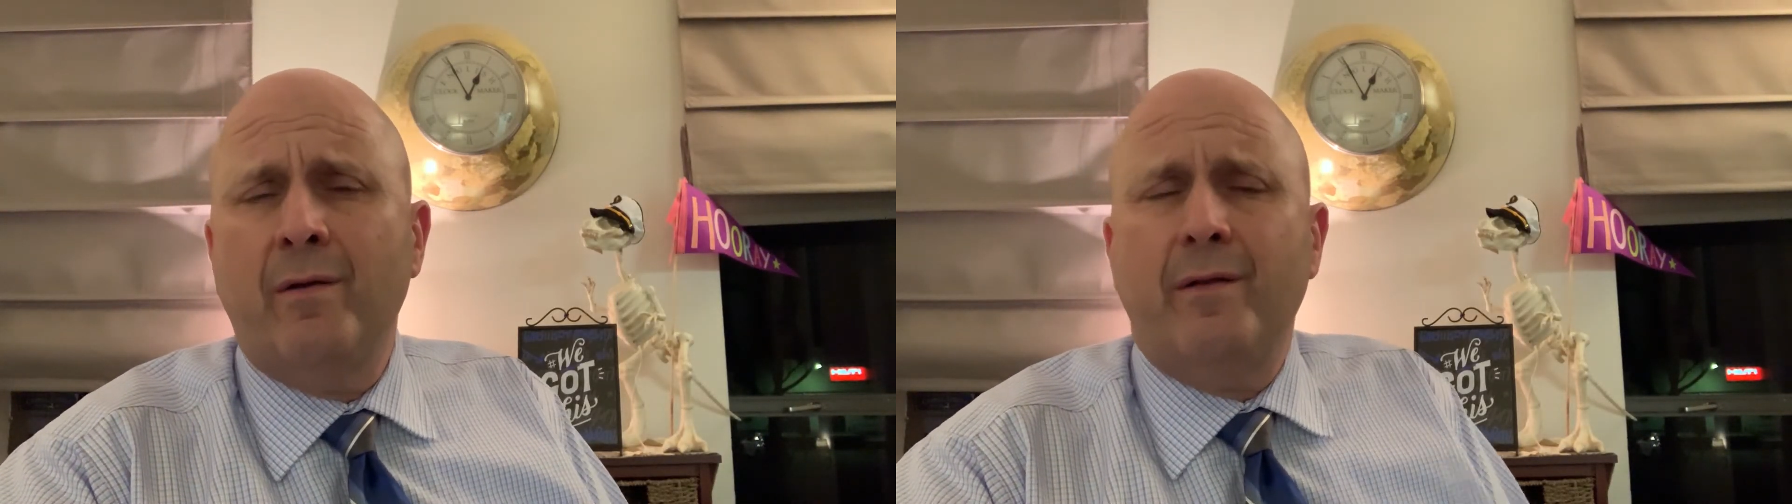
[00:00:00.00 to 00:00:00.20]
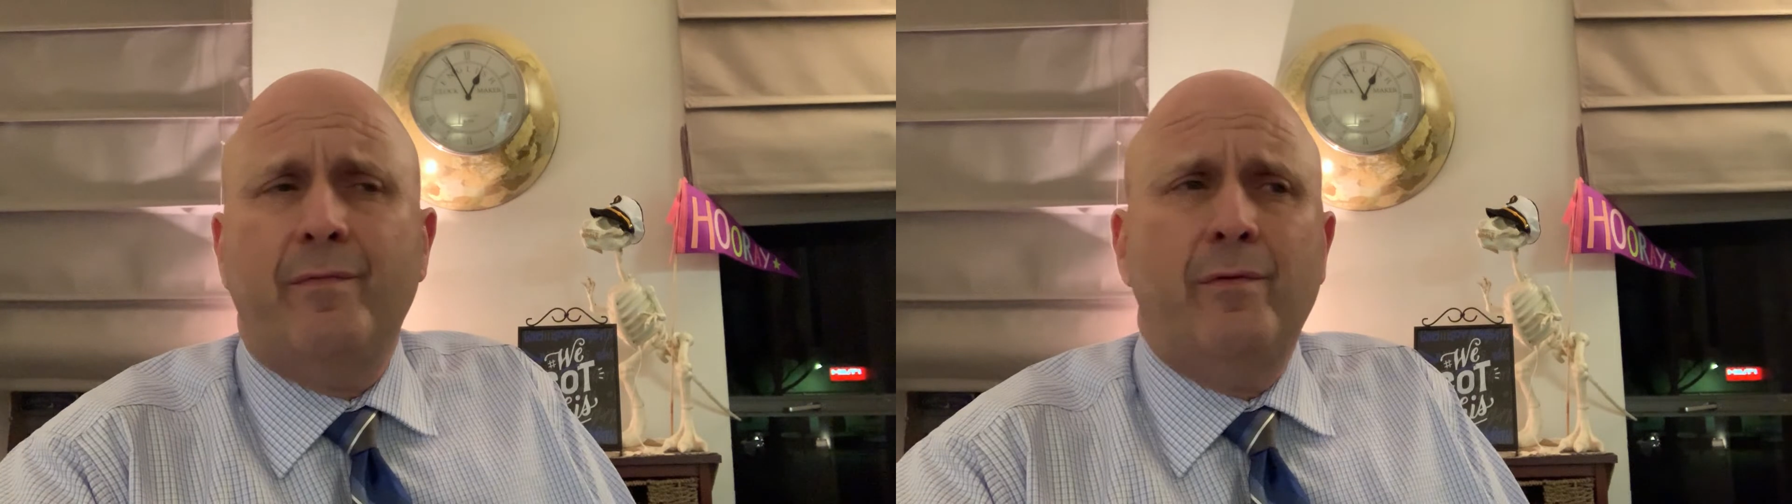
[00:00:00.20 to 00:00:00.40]

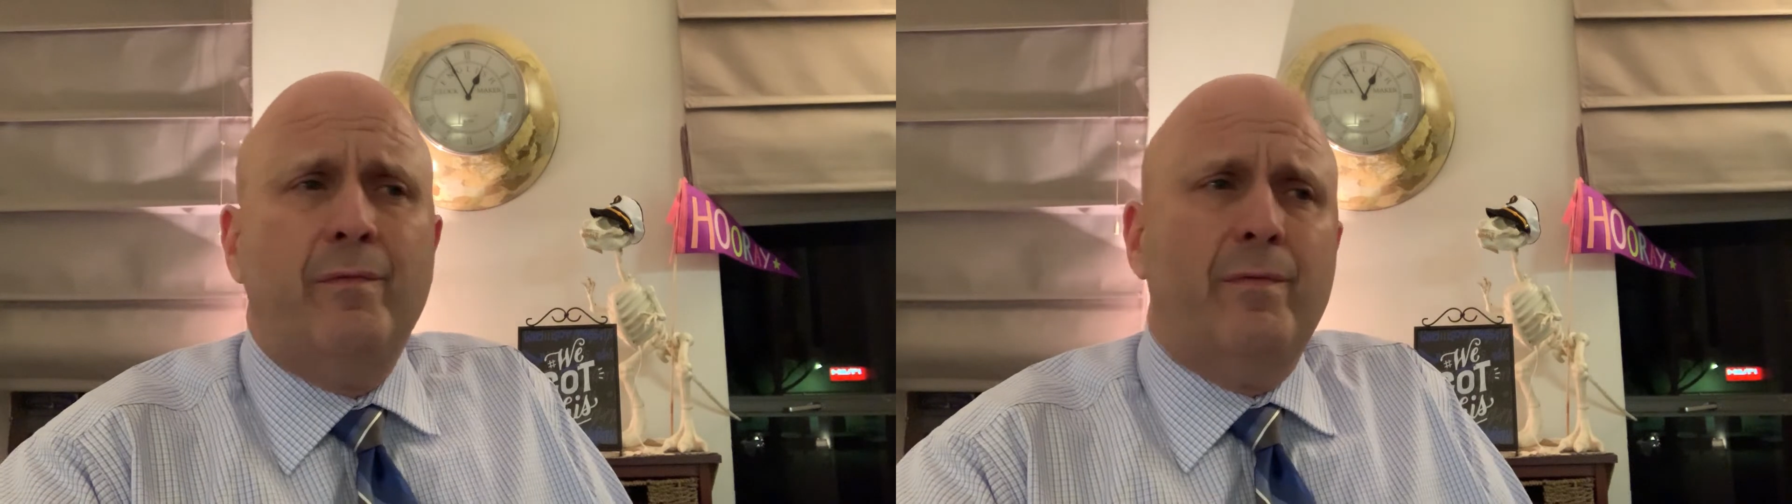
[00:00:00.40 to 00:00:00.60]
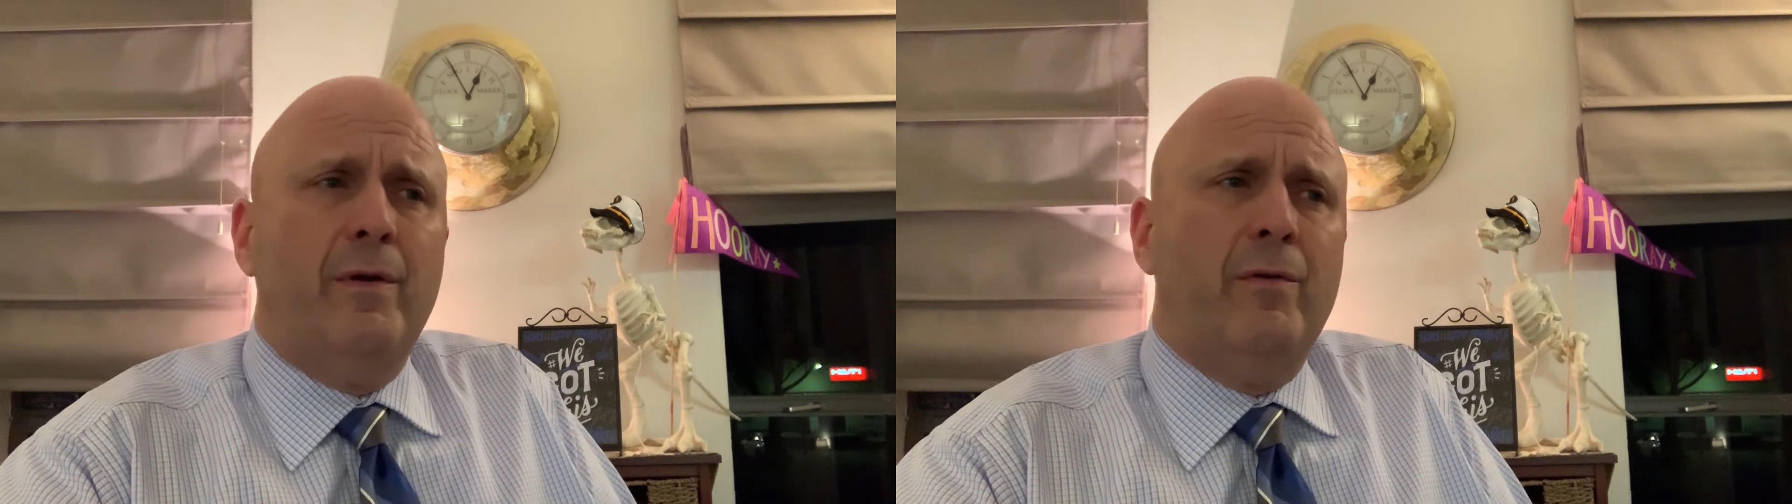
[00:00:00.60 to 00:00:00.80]
and if
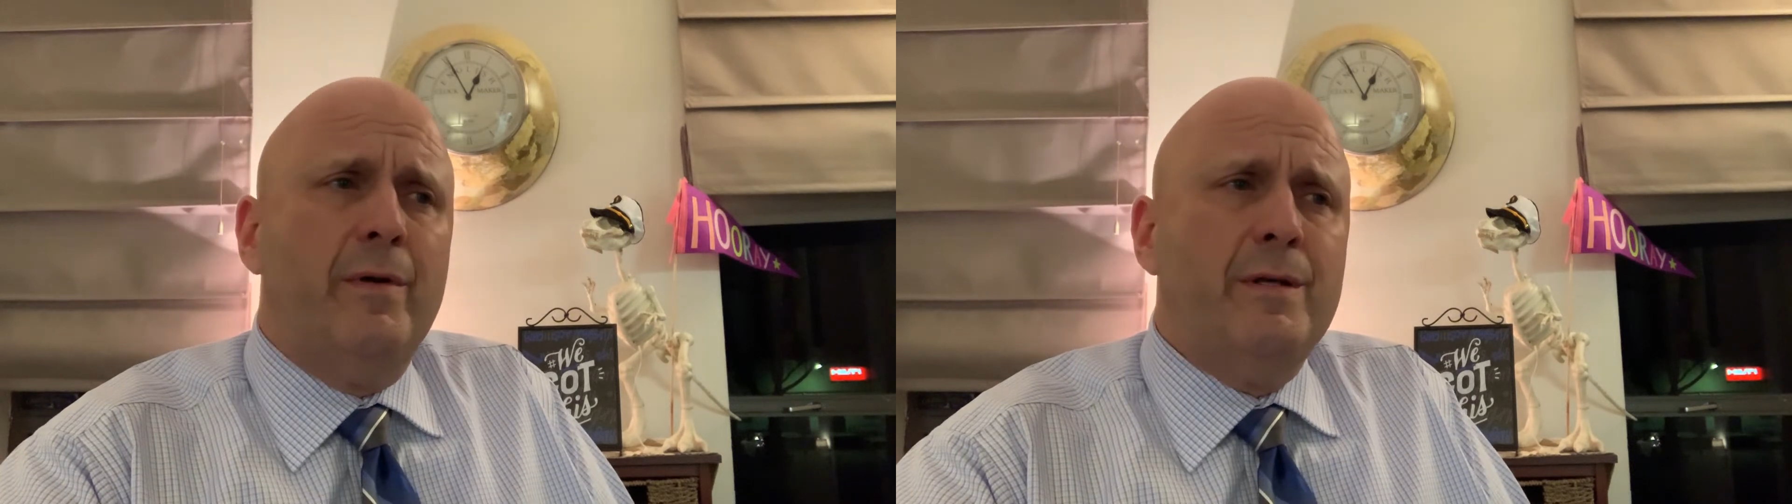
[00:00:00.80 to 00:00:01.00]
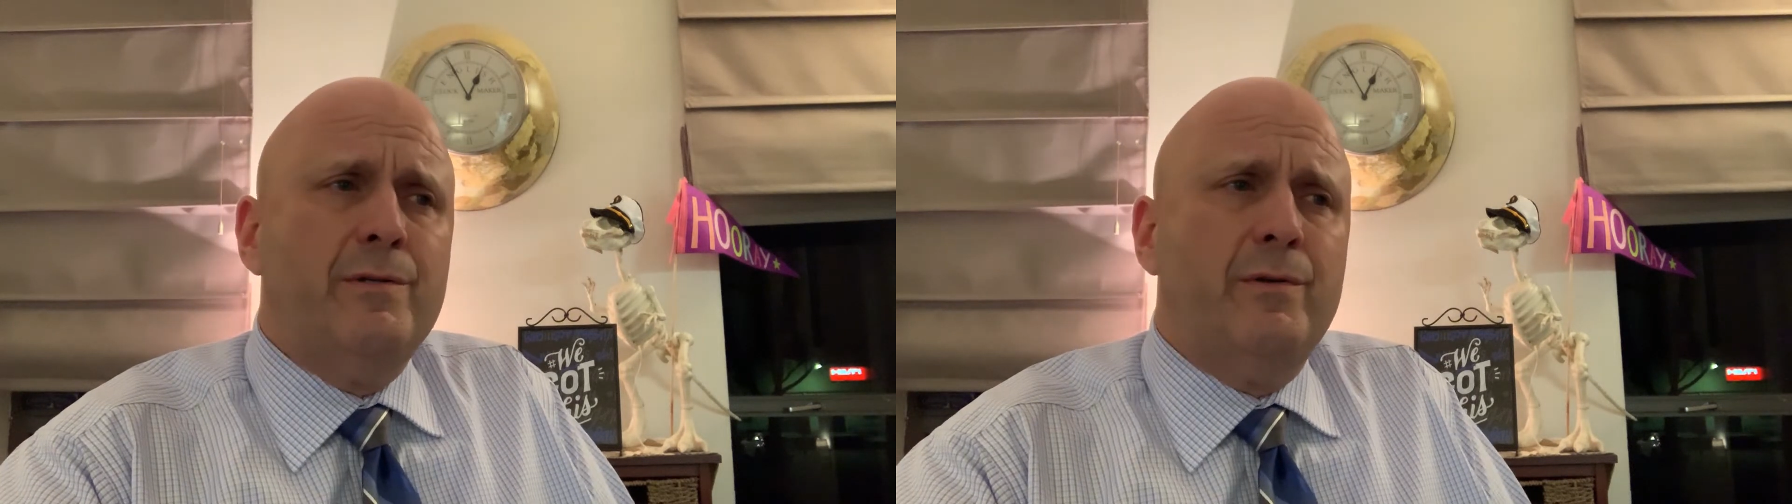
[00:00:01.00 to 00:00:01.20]
you've
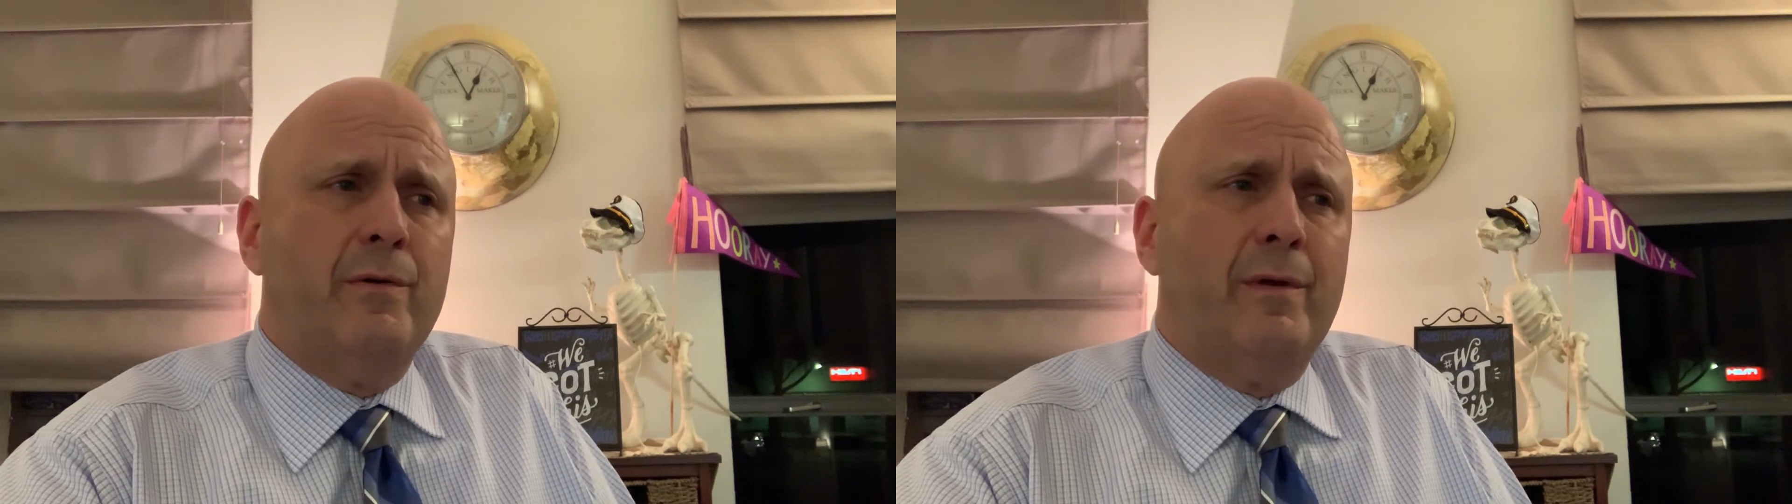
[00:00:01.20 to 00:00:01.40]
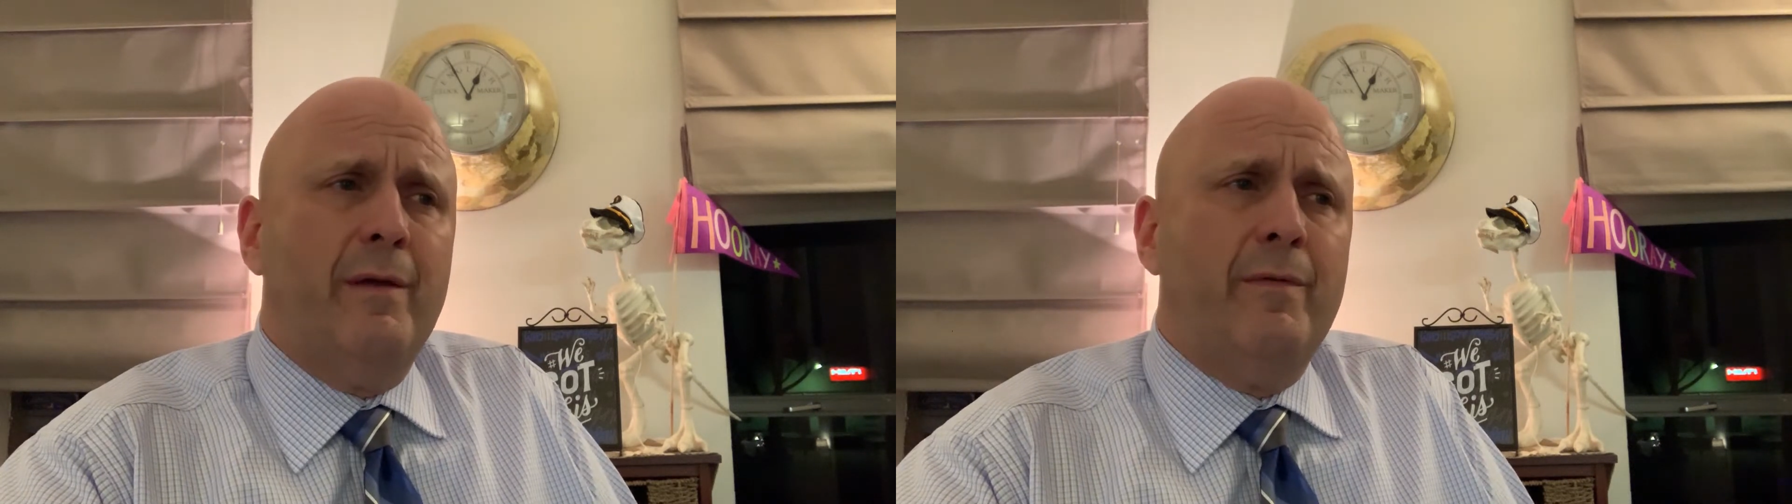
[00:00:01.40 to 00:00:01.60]
increased
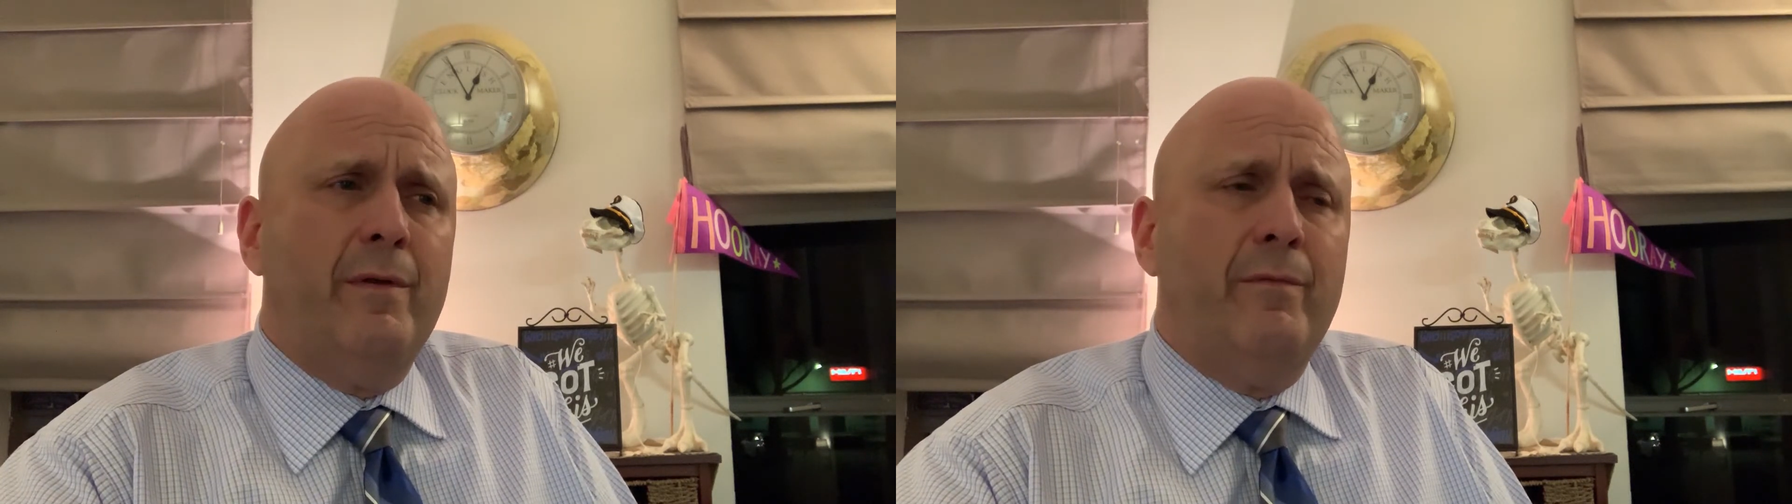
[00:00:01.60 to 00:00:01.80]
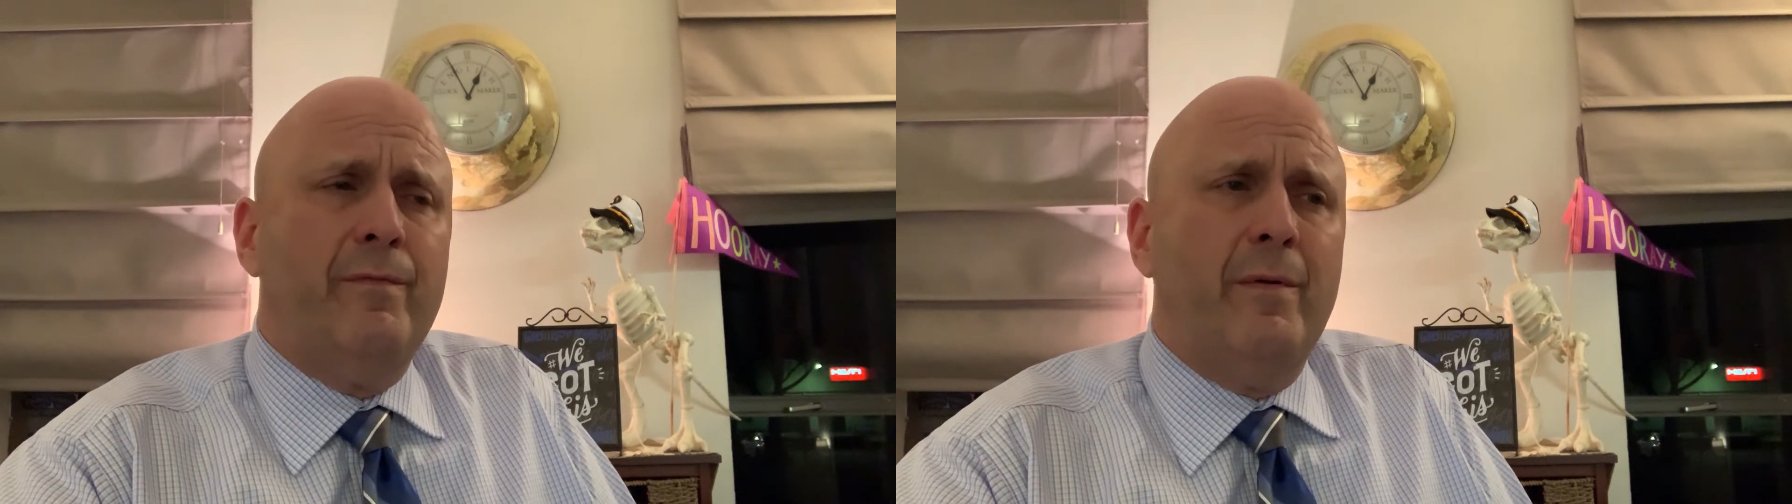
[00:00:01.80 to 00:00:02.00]
your
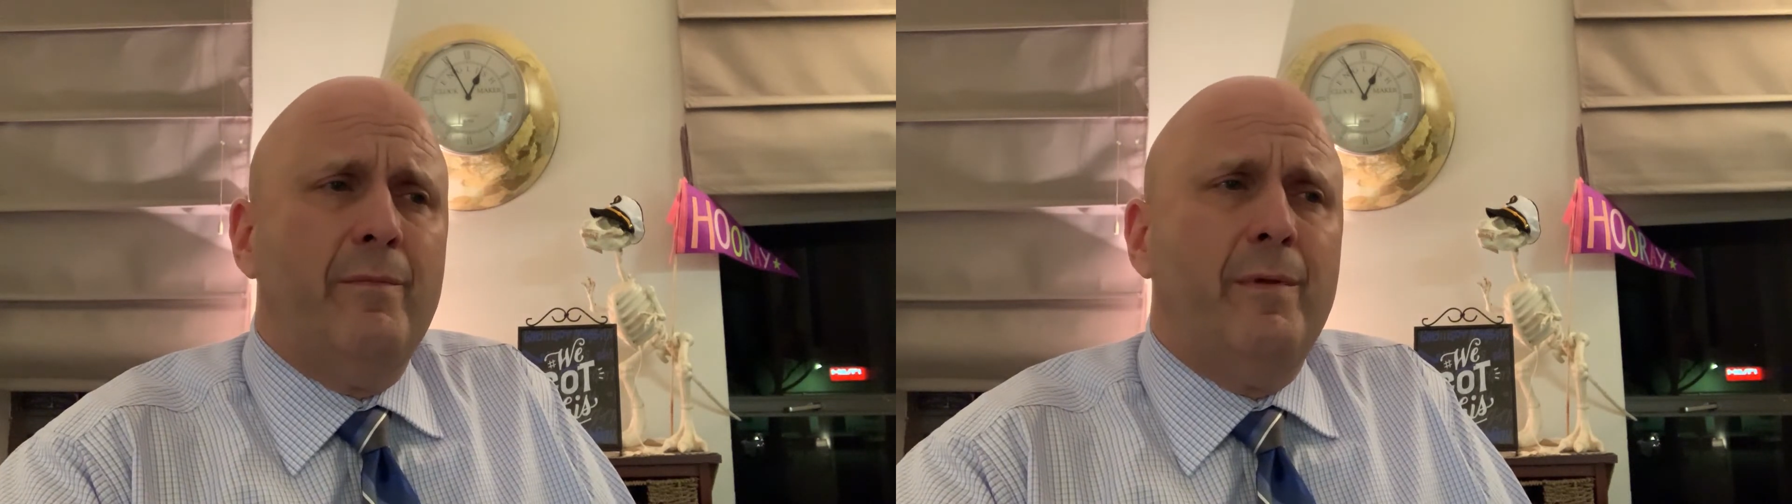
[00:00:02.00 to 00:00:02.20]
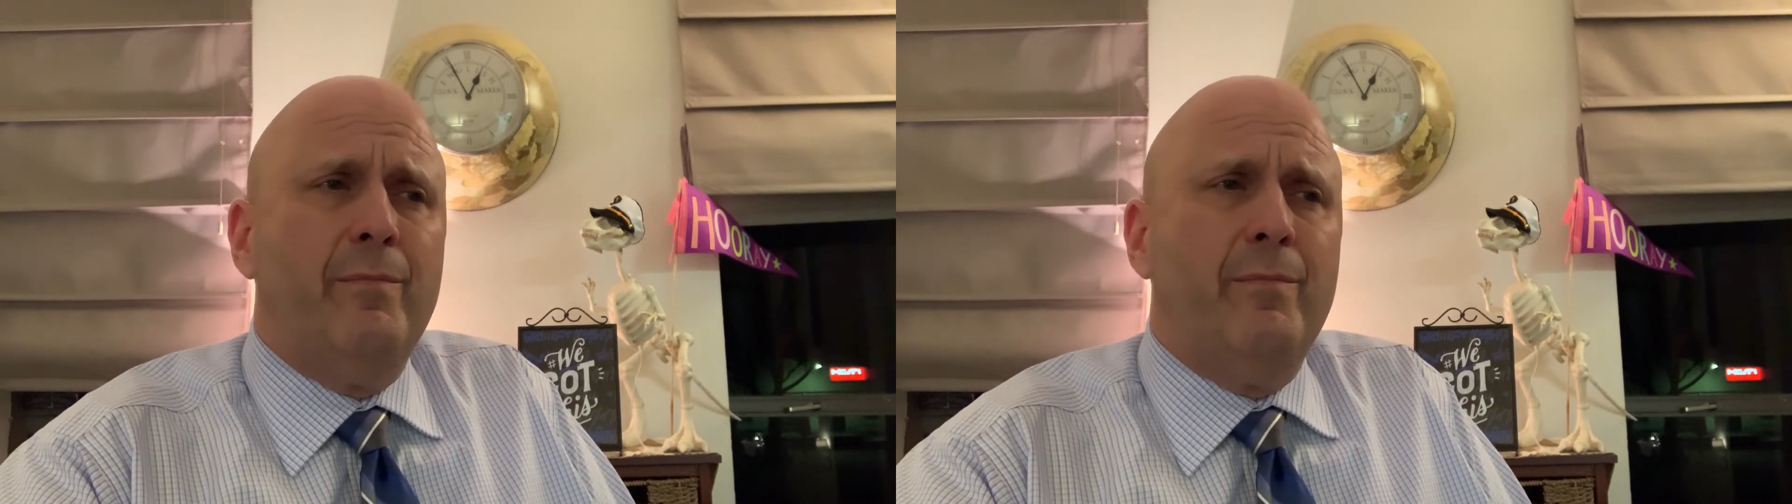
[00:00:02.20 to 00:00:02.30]
giving from the